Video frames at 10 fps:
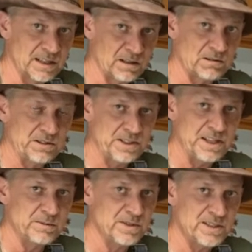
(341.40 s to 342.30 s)
an older
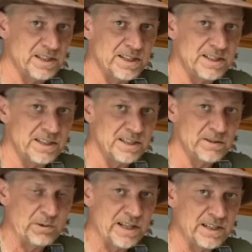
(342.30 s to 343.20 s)
gentleman said he said the
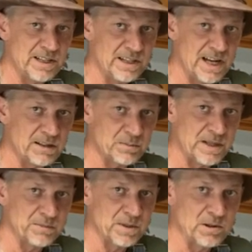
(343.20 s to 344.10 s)
wind didn't have to
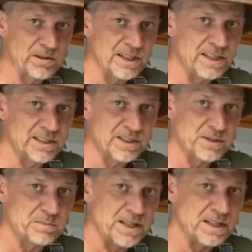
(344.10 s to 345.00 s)
be blowing, it can
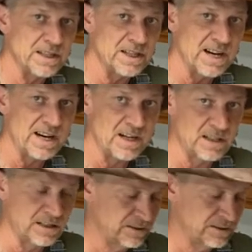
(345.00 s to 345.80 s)
just be in the air.